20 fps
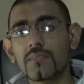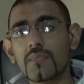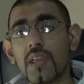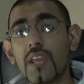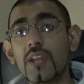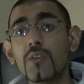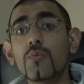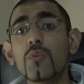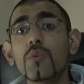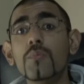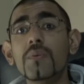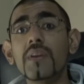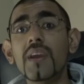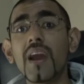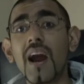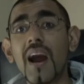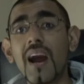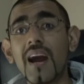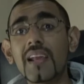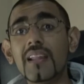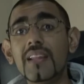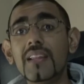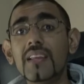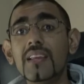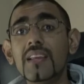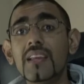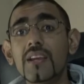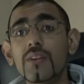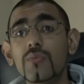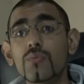It would be
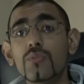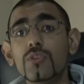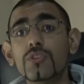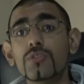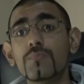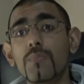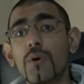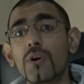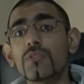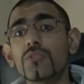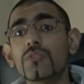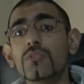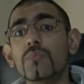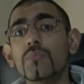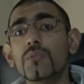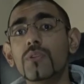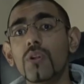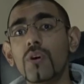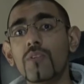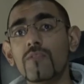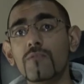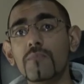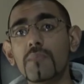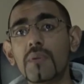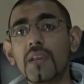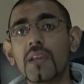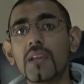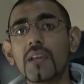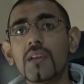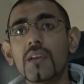highly irresponsible of
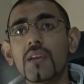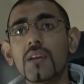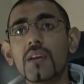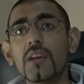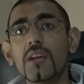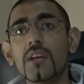me